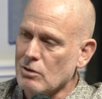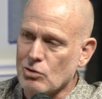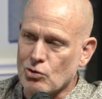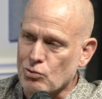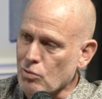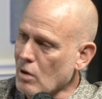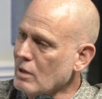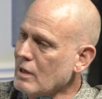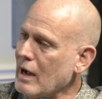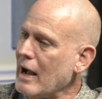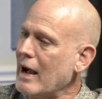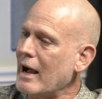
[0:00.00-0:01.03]
drunk
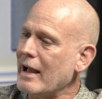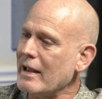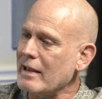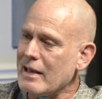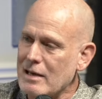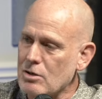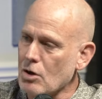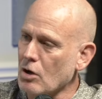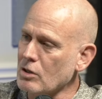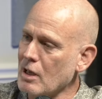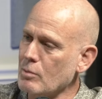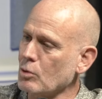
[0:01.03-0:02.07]
guy hitting
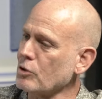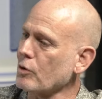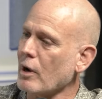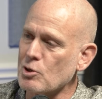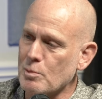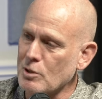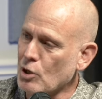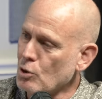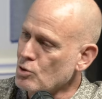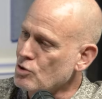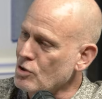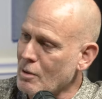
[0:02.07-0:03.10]
on them when their husband
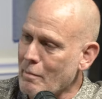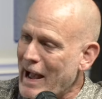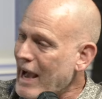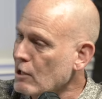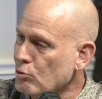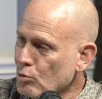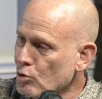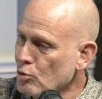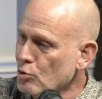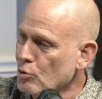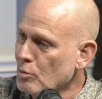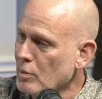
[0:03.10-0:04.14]
goes to the
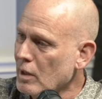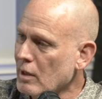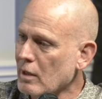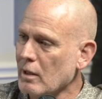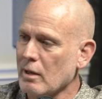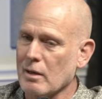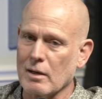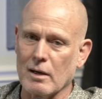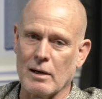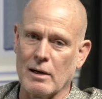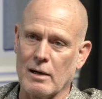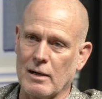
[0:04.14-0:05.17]
bathroom,
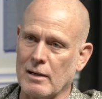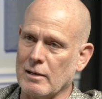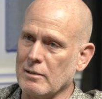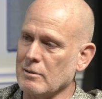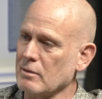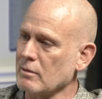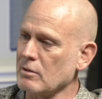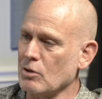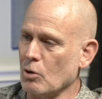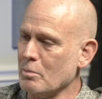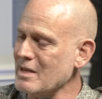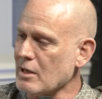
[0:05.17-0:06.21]

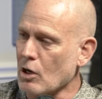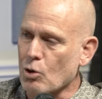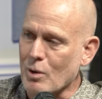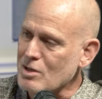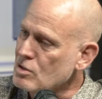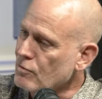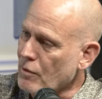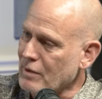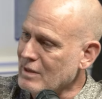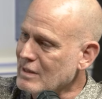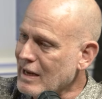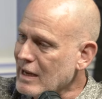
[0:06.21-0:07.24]
being aggressive on the
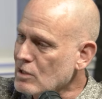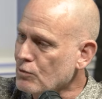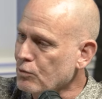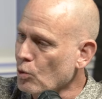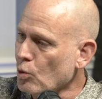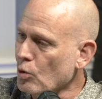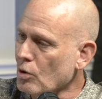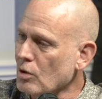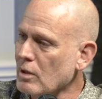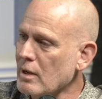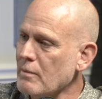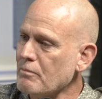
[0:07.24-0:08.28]
dance
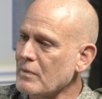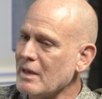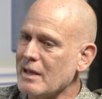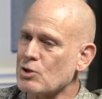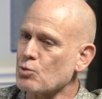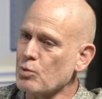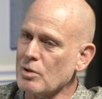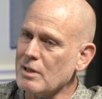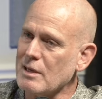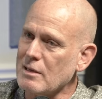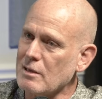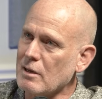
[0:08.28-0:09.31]
floor. It's
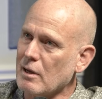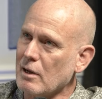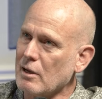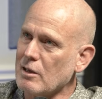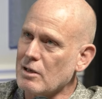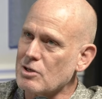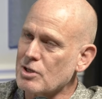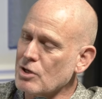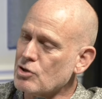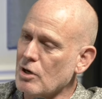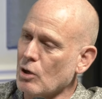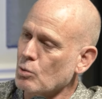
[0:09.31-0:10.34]
really
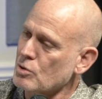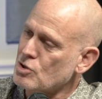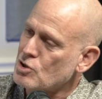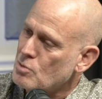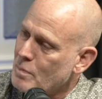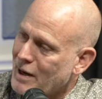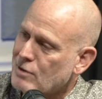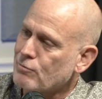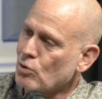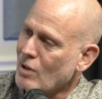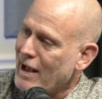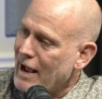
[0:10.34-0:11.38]
such a
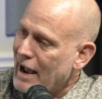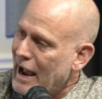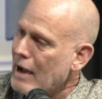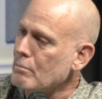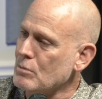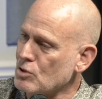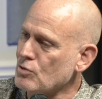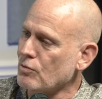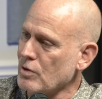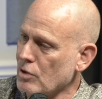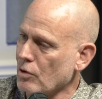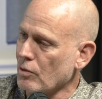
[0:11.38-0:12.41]
respectful
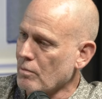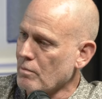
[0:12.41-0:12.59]
atmosphere